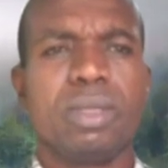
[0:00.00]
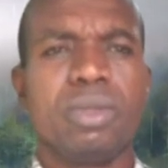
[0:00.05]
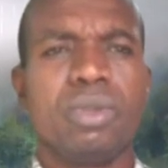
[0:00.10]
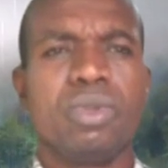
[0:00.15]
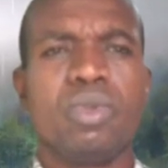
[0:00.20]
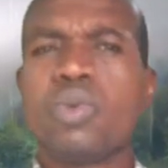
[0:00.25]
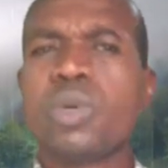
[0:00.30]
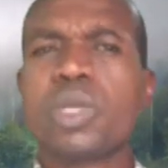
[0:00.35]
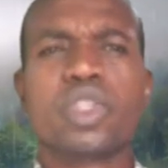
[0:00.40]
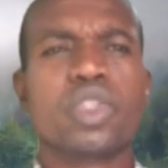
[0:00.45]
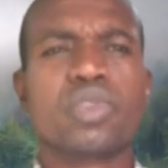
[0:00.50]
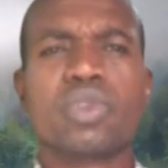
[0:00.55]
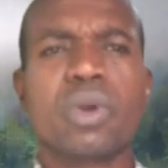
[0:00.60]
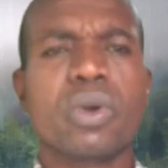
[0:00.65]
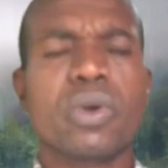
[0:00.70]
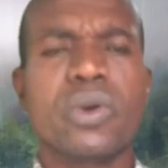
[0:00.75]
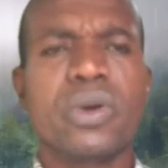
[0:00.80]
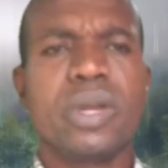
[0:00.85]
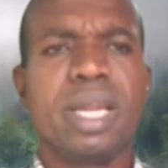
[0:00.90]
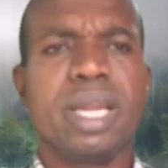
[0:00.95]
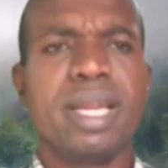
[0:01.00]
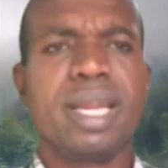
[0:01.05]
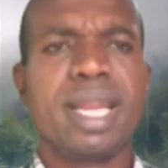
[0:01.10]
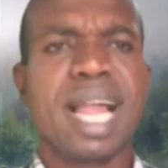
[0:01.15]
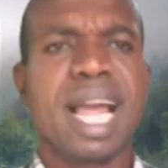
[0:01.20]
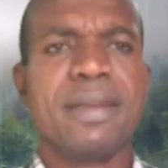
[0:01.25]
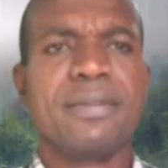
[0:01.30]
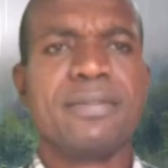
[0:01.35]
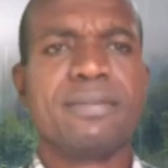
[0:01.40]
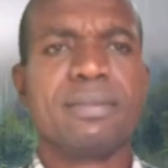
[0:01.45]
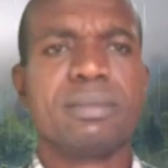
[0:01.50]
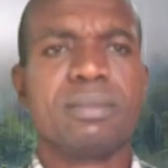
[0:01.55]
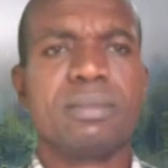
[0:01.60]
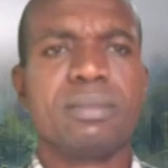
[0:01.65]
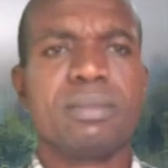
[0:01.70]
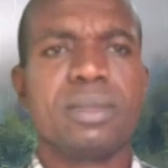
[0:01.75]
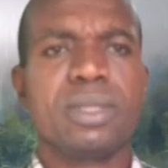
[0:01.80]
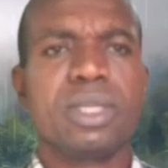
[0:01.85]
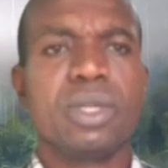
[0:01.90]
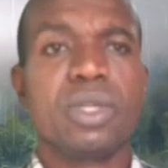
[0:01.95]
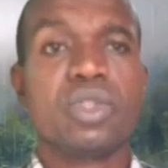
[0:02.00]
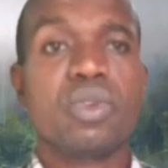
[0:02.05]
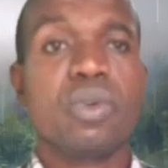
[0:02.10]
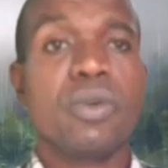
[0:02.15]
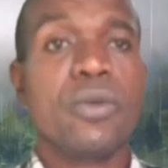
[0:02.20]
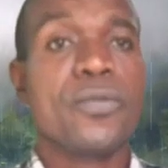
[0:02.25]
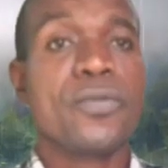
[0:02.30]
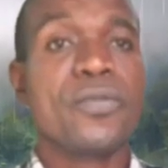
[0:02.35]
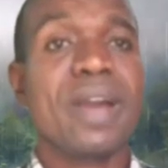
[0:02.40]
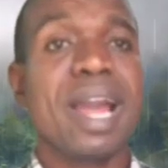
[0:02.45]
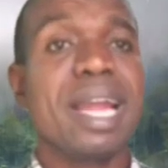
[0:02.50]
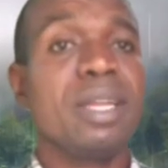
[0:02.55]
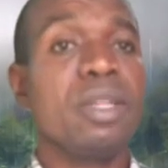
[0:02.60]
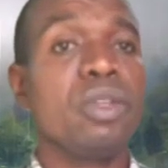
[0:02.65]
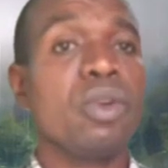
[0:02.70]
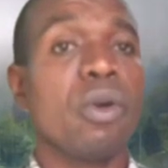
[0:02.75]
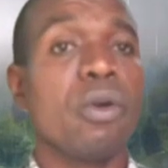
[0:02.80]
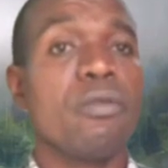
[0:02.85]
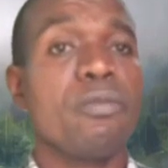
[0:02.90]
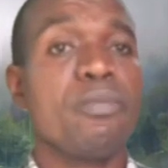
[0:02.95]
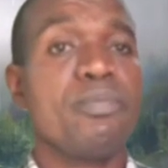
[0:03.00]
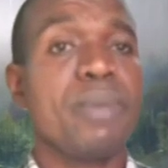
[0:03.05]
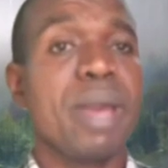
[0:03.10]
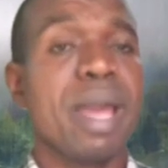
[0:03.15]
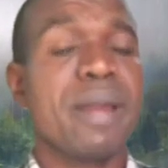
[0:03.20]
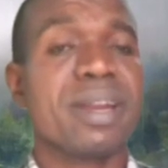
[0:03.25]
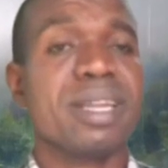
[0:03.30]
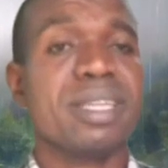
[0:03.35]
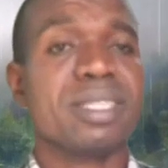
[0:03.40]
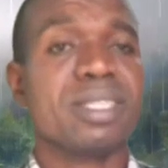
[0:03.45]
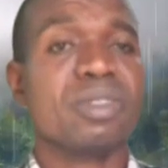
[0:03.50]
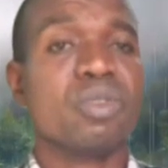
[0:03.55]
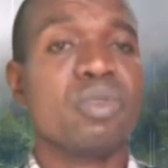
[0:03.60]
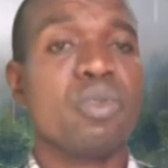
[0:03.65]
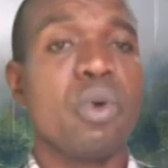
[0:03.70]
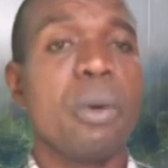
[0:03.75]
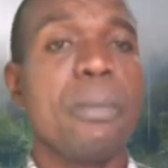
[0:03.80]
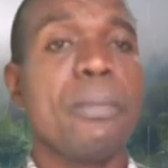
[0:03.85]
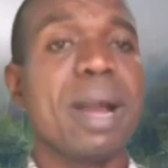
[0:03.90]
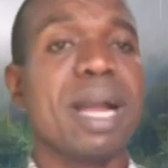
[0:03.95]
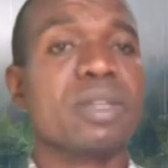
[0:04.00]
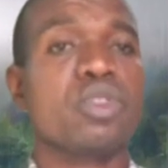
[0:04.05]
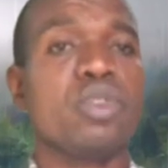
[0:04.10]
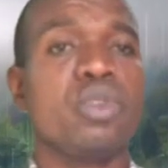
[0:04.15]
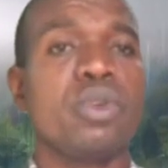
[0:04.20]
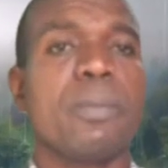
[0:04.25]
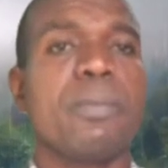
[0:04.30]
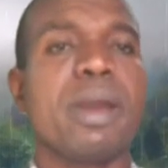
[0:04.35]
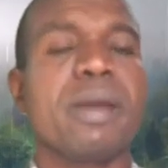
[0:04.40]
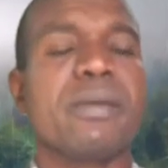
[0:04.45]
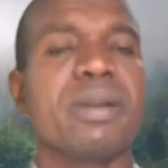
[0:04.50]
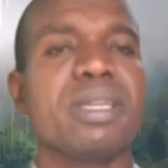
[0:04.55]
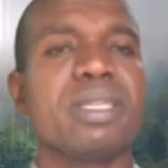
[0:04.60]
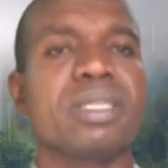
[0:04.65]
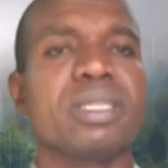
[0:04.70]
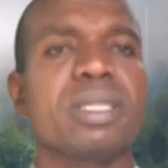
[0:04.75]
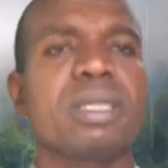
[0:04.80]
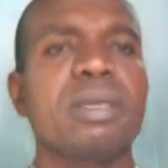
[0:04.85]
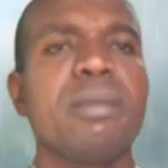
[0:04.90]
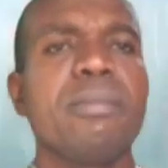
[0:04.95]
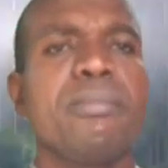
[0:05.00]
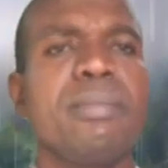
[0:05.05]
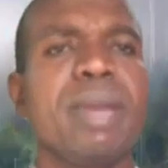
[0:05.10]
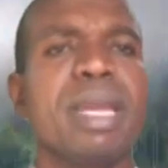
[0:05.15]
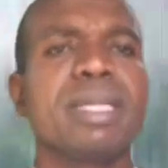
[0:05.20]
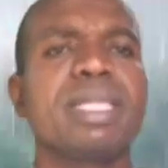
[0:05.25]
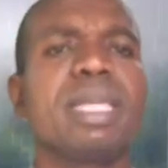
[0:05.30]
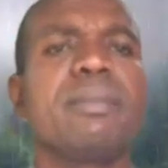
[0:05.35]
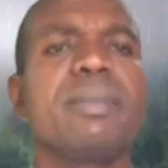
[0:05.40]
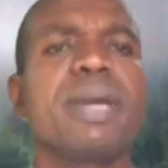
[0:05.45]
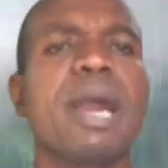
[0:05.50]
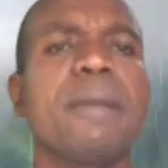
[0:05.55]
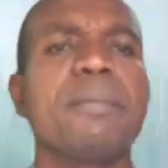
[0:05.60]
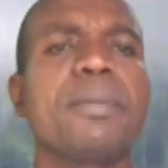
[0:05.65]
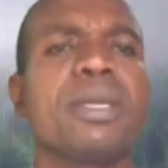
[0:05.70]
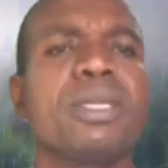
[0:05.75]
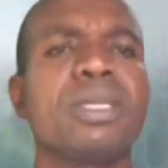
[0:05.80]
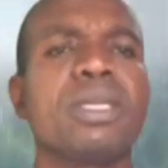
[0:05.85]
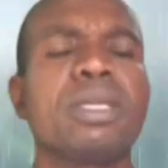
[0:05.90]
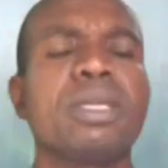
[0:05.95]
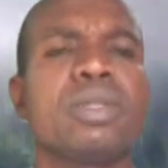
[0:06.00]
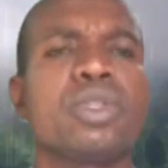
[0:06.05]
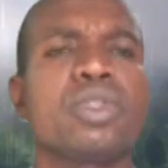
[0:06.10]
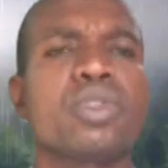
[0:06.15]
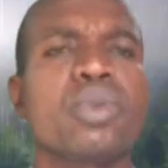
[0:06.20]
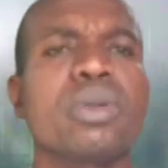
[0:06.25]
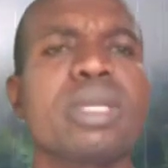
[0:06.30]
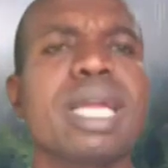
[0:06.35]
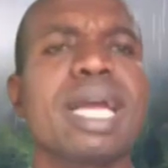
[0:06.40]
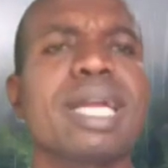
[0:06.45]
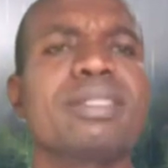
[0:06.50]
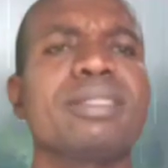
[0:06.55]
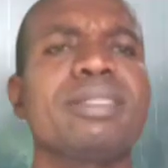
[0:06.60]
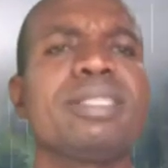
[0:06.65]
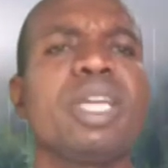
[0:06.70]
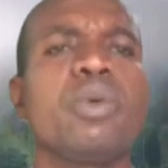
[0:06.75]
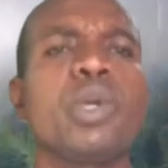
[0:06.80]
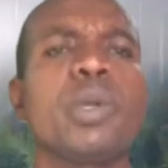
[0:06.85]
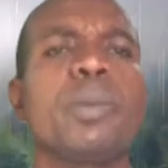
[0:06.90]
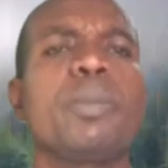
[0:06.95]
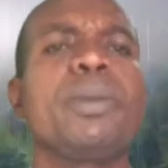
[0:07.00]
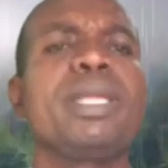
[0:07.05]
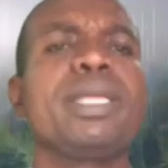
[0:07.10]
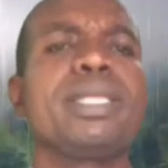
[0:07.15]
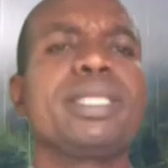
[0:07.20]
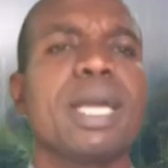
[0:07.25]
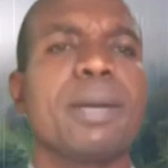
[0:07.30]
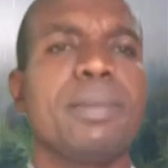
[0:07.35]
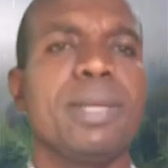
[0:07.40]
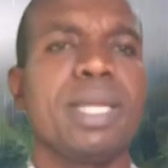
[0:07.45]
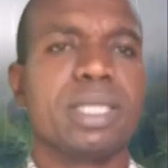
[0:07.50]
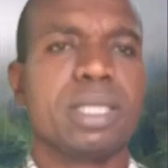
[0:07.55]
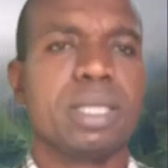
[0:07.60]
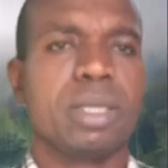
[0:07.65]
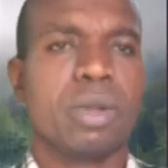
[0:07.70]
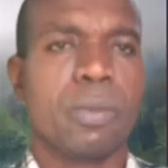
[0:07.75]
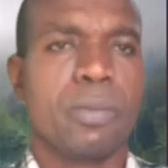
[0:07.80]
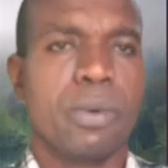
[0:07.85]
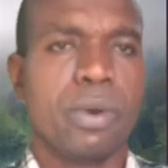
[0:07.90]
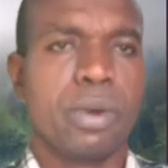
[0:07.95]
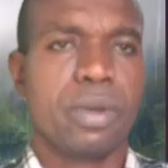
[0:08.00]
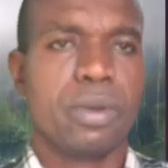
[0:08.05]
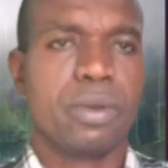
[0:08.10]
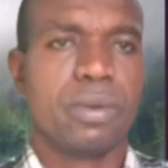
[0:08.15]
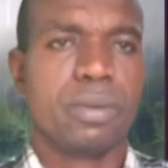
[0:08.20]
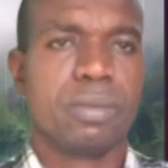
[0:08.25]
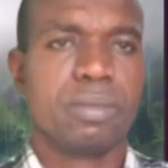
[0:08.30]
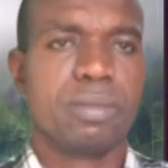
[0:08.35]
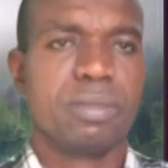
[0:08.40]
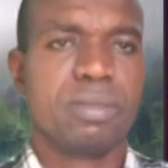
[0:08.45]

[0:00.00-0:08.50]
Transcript: You will struggle in life. So find your parents, go back to your parents, make them happy so that they will place their blessing upon you.